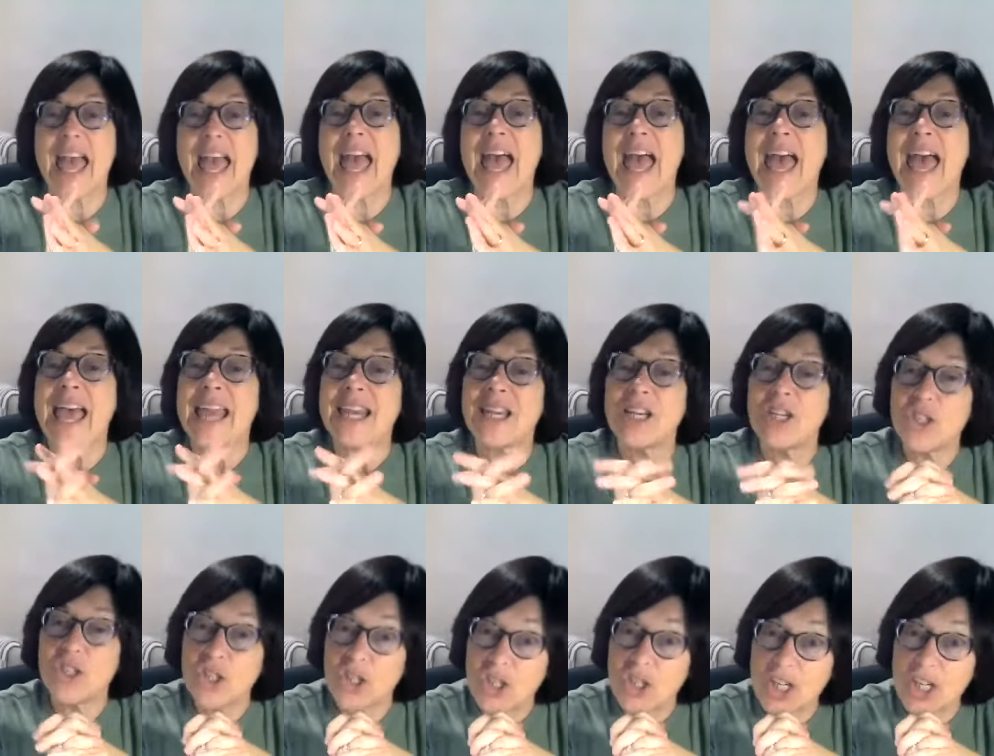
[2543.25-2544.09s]
And
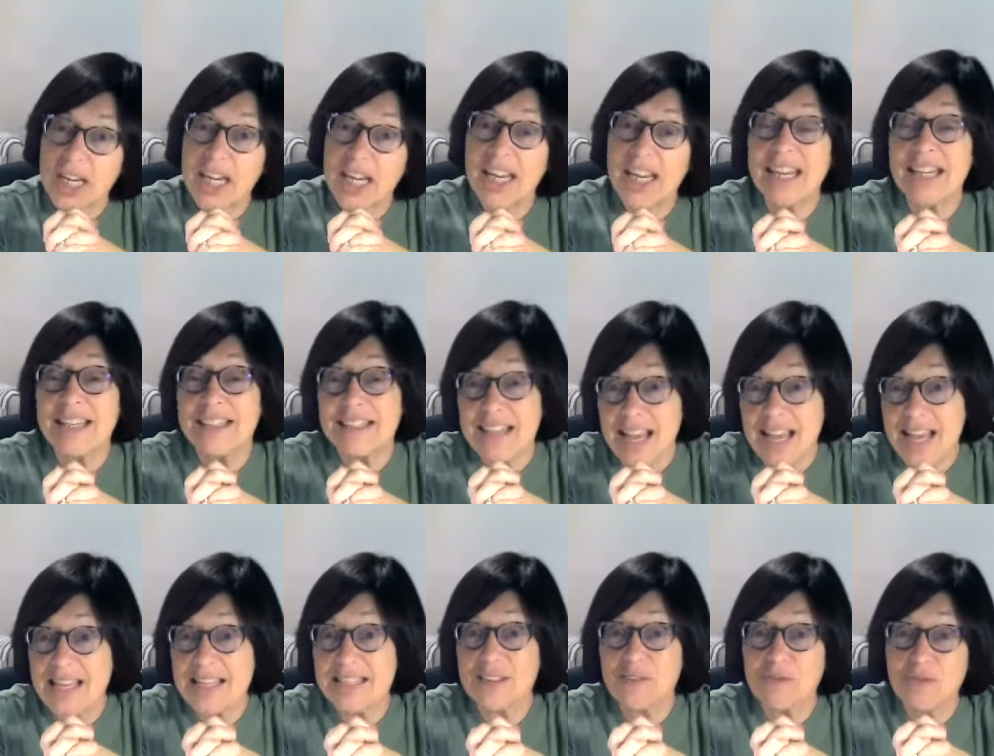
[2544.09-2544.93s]
she
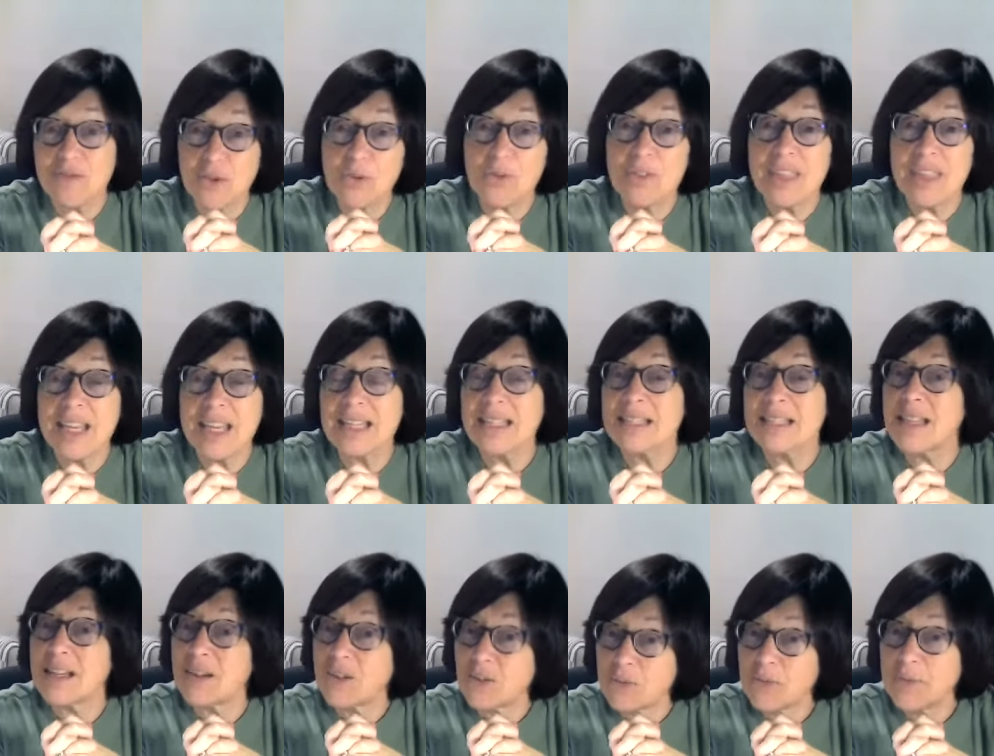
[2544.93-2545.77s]
does a few things
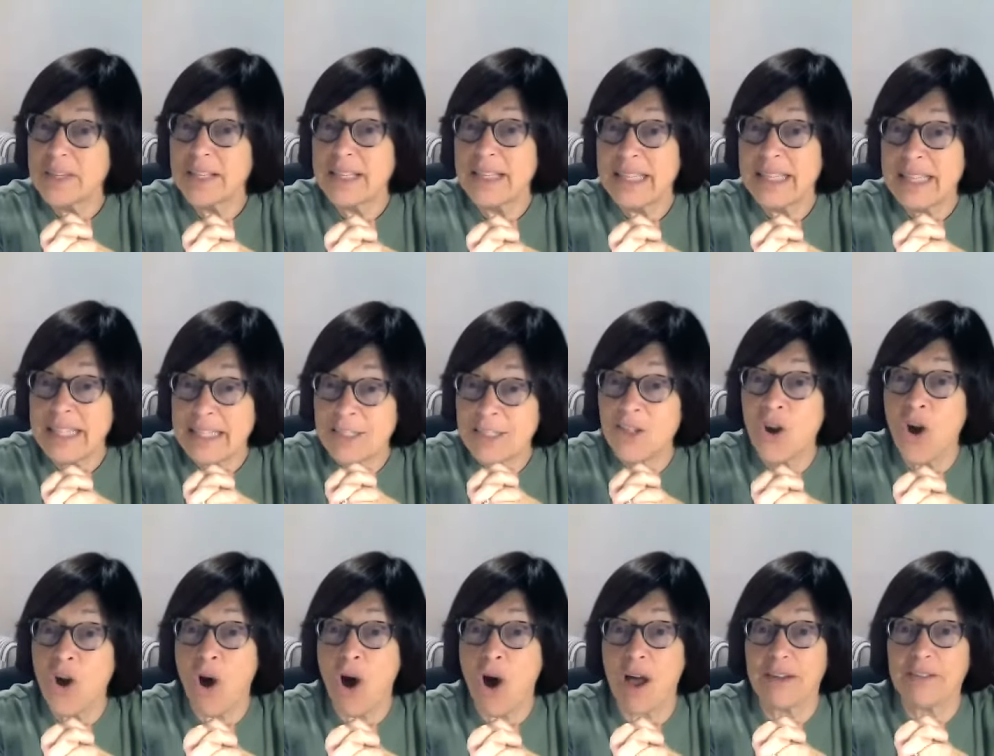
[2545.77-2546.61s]
that are really
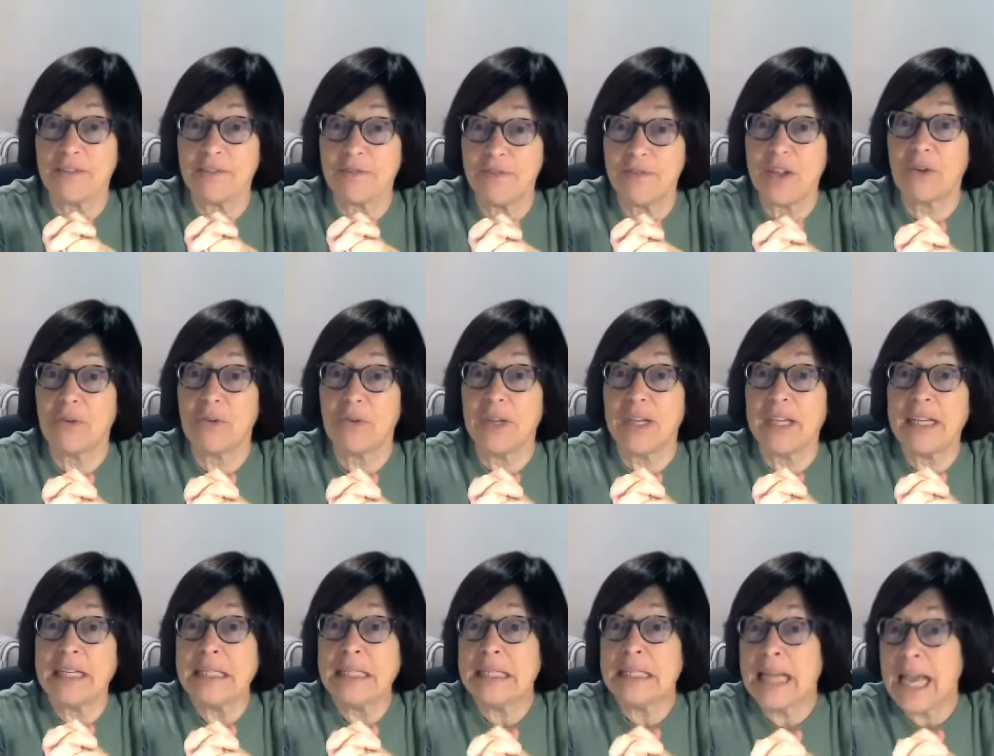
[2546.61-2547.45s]
not
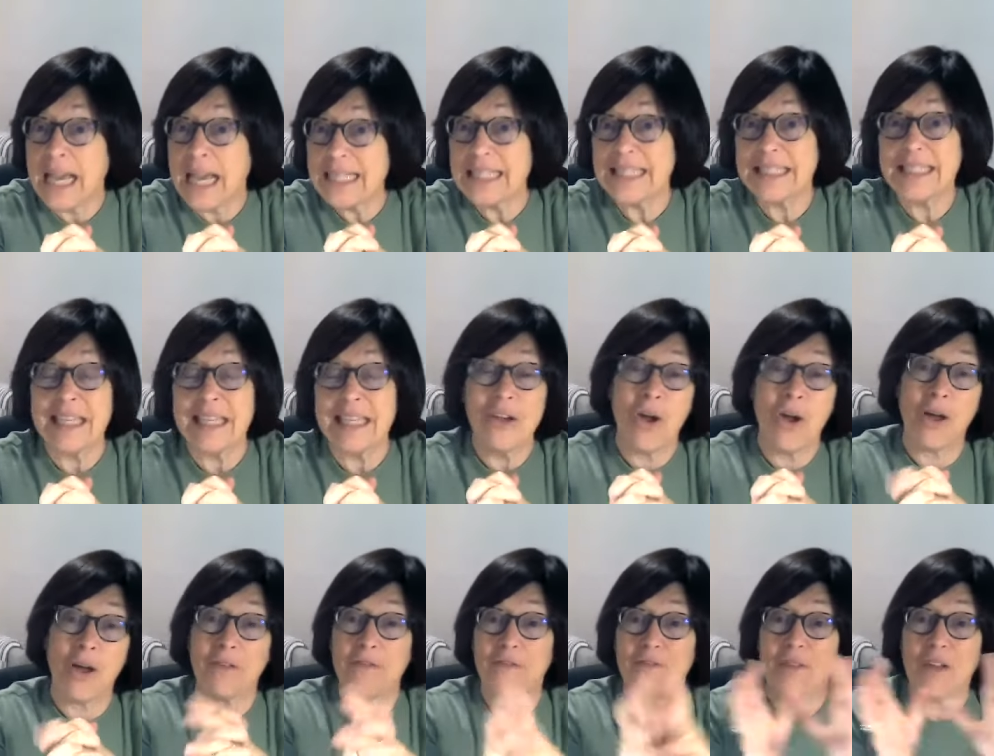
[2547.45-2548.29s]
very nice and
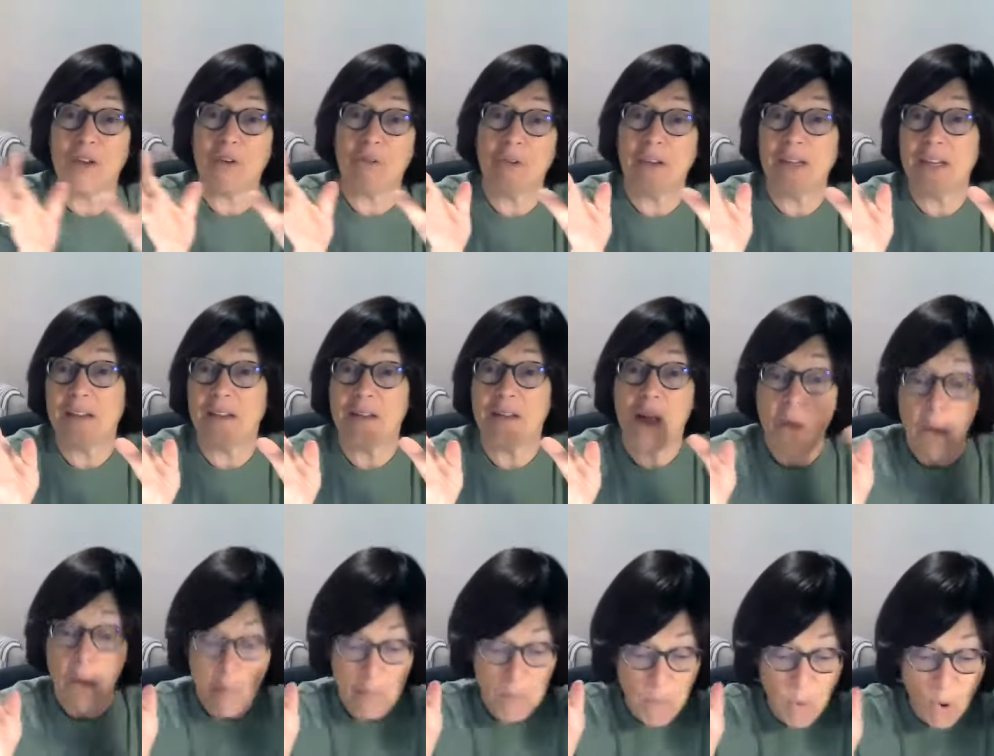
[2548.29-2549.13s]
not very
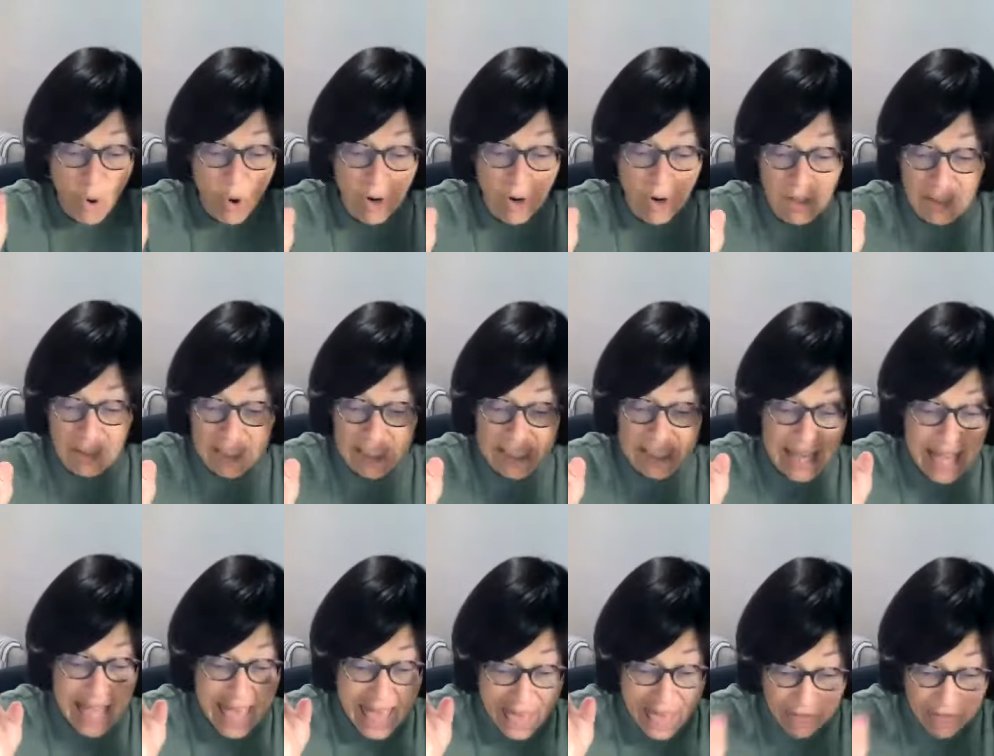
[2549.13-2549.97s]

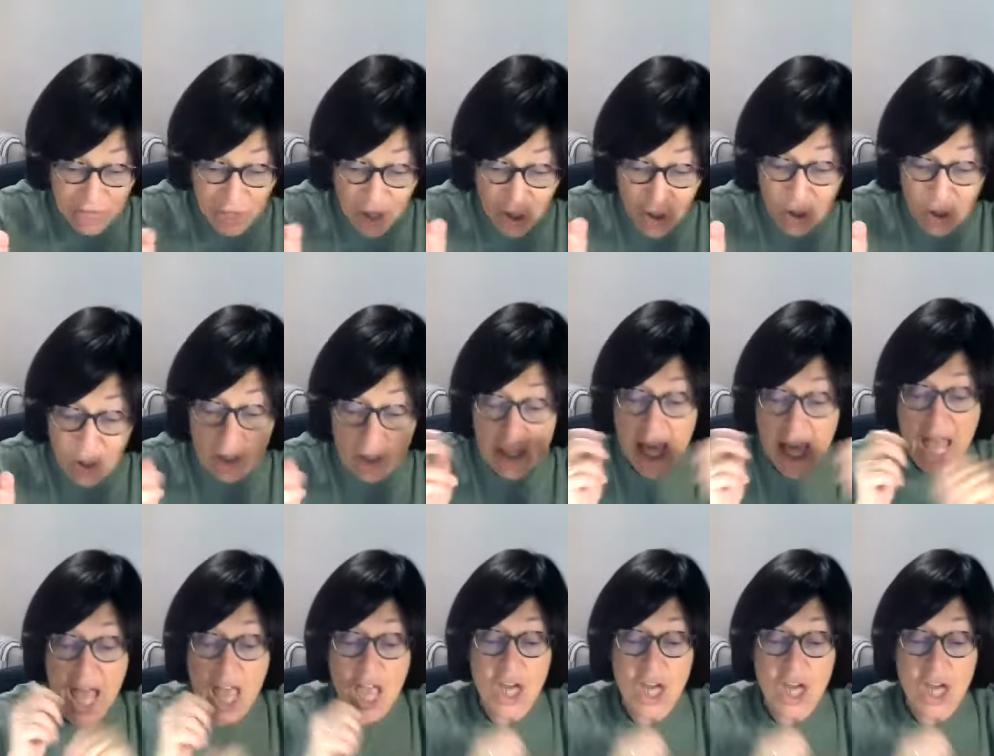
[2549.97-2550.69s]
morally ethical.